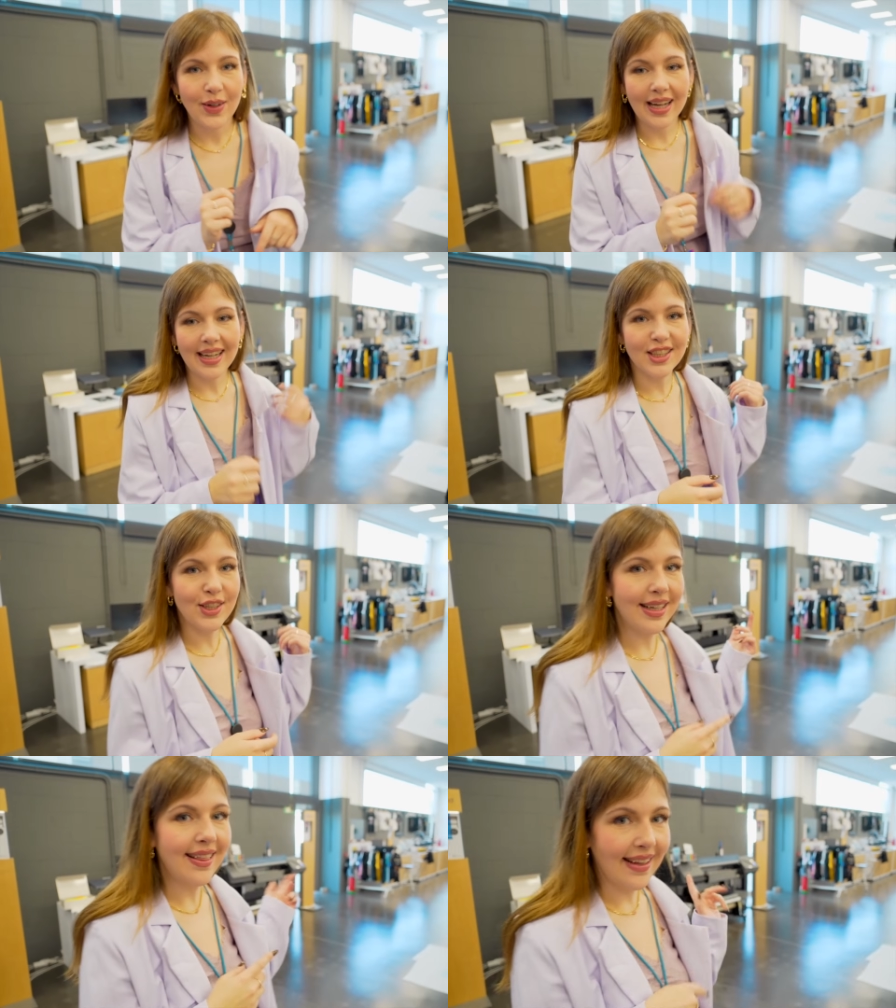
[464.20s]
I
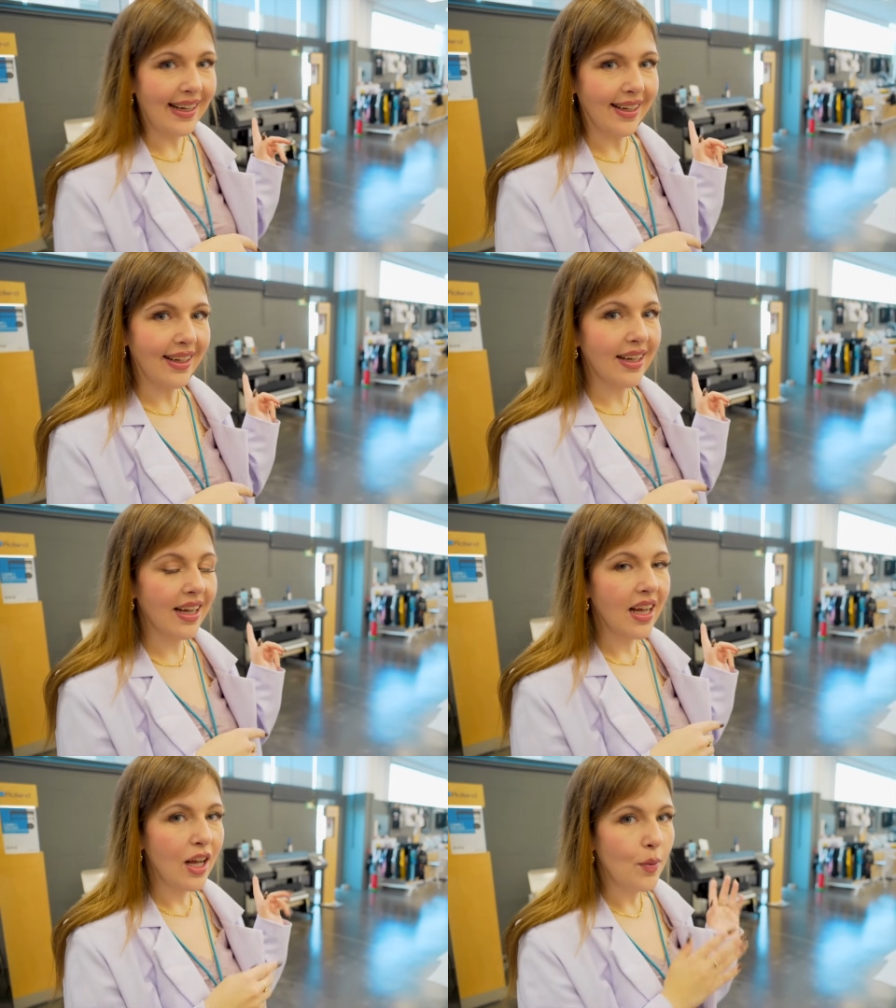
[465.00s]
actually think
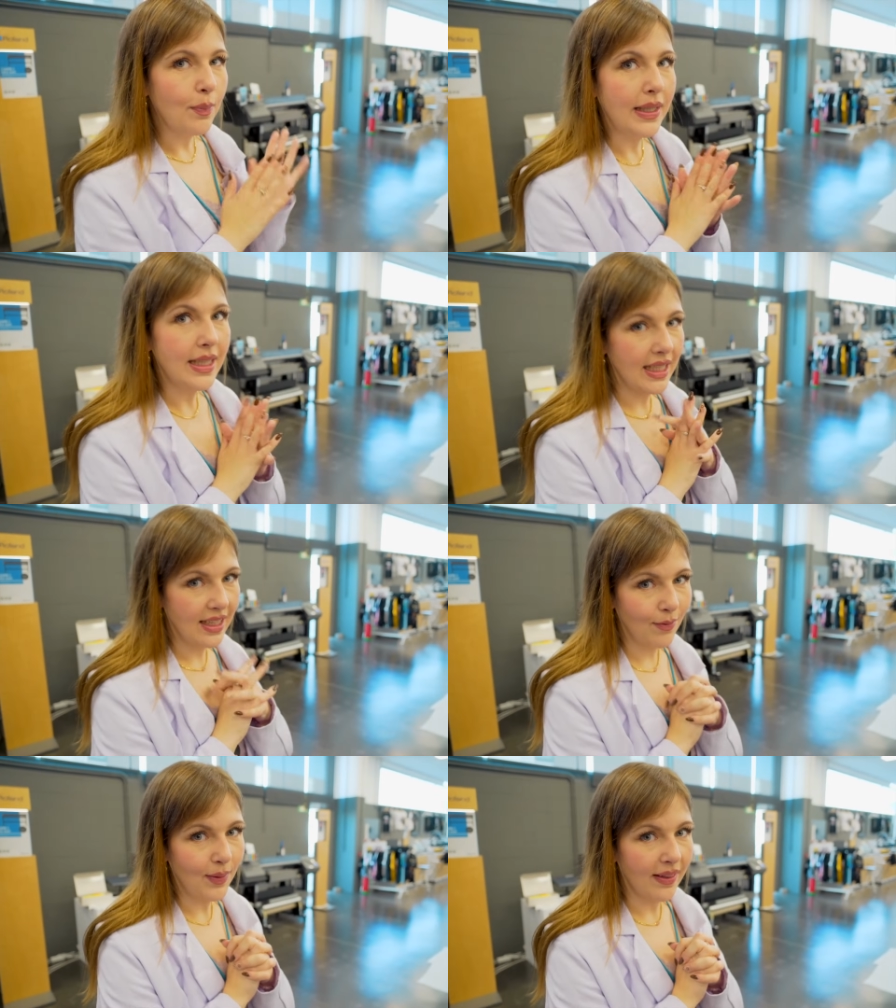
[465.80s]
me and
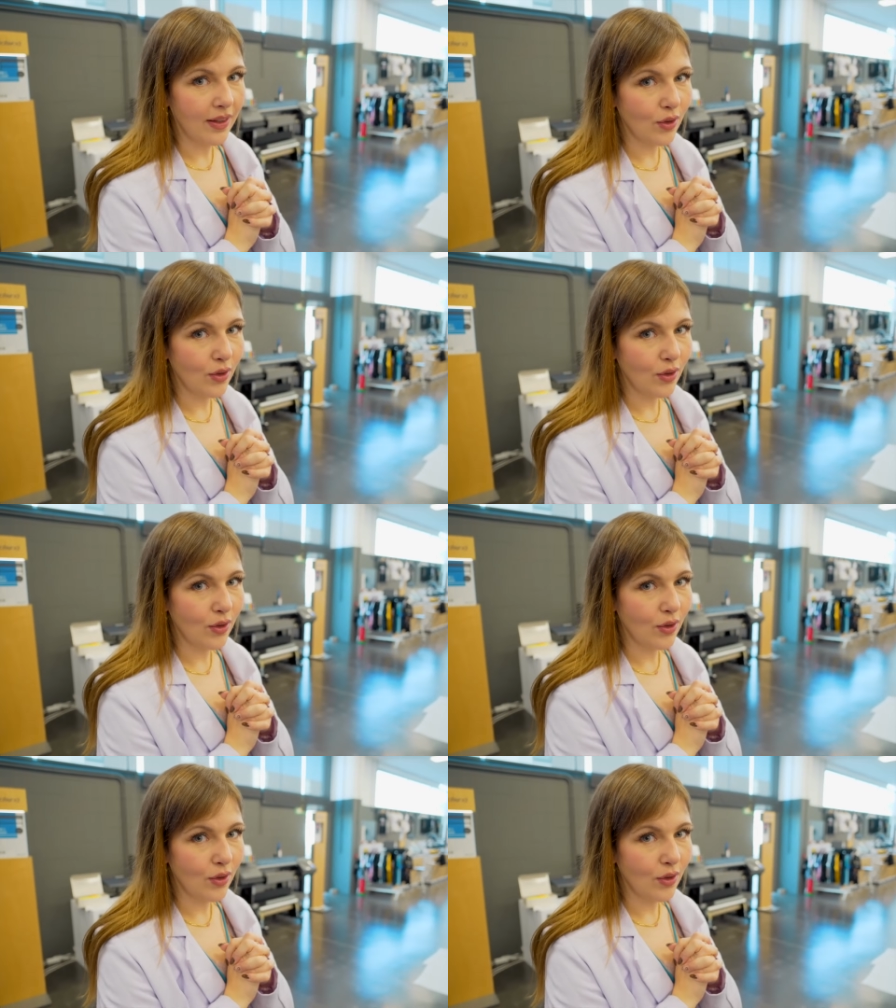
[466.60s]
Dean have been